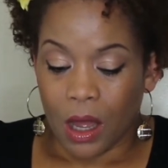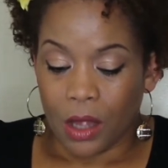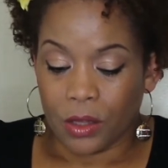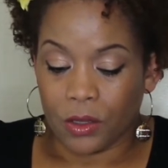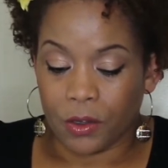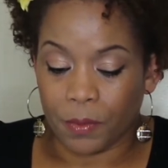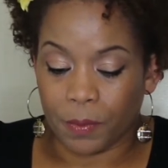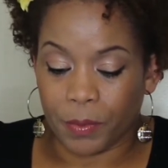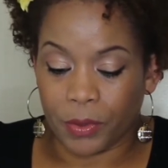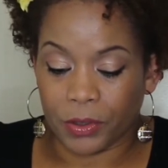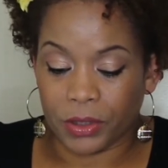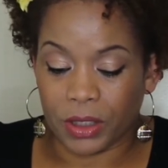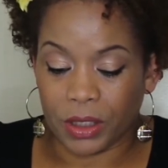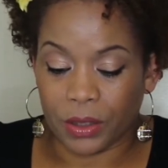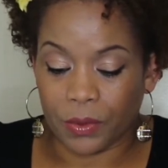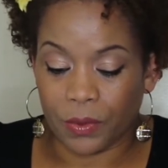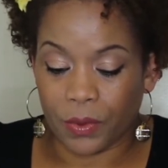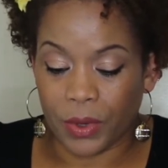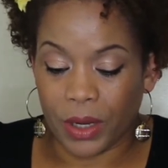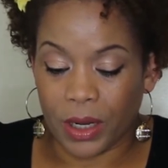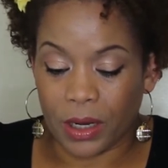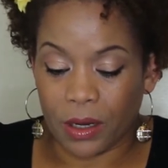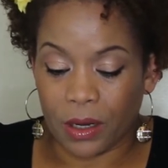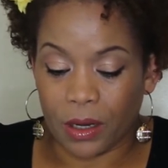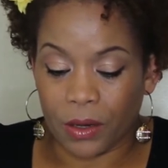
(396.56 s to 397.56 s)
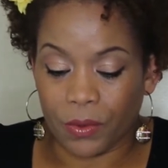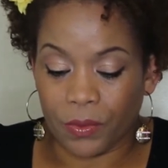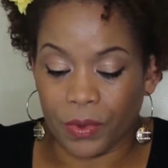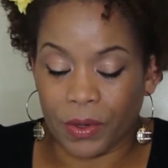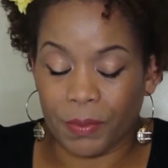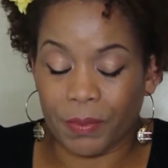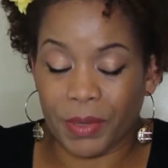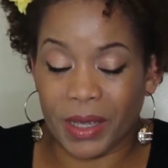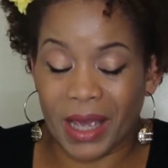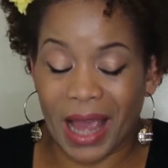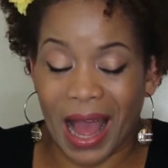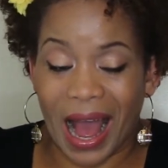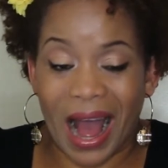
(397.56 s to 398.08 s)
the body will
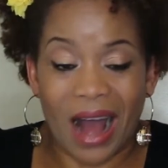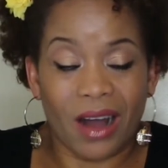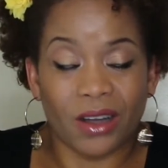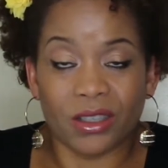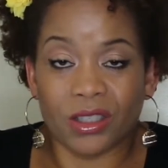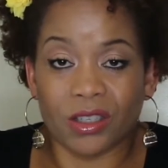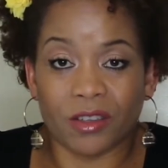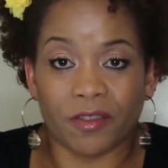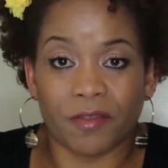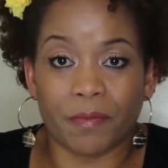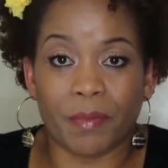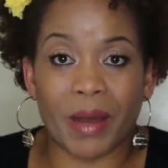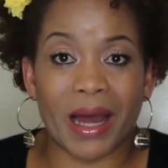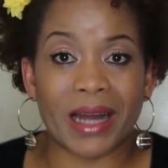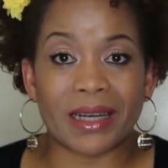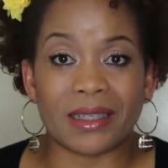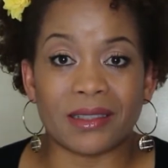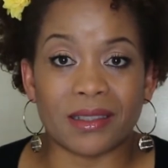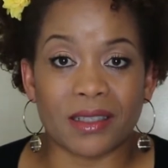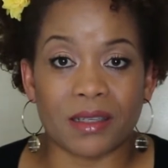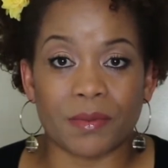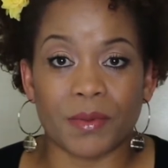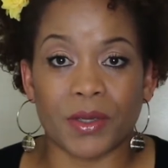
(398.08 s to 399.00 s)
be out of balance,